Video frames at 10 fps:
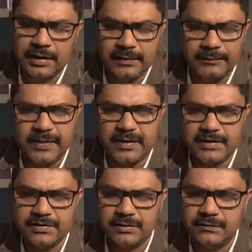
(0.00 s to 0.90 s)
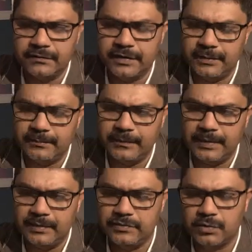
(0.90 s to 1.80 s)
That has sort of
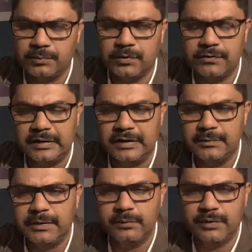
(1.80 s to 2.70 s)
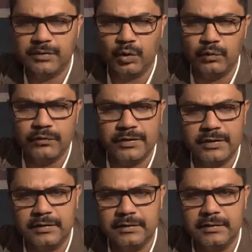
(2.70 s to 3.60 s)
dropped off a little bit with COVID,
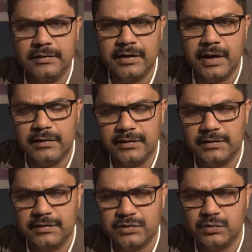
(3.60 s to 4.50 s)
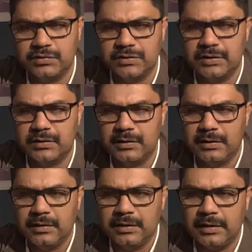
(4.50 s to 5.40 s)
and now that the schools are
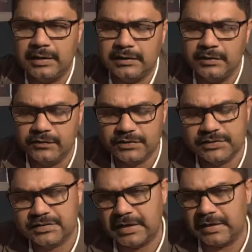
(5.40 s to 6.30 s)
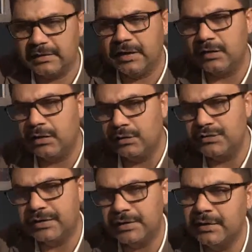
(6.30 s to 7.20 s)
universities are now
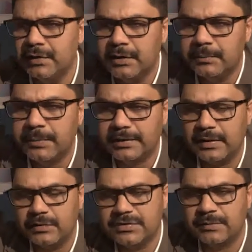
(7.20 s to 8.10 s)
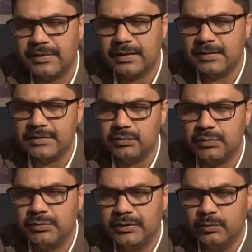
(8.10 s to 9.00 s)
closing, but that was something else
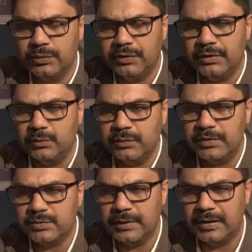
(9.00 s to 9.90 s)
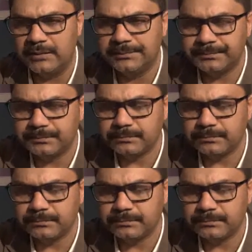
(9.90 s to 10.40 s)
we were working with as well.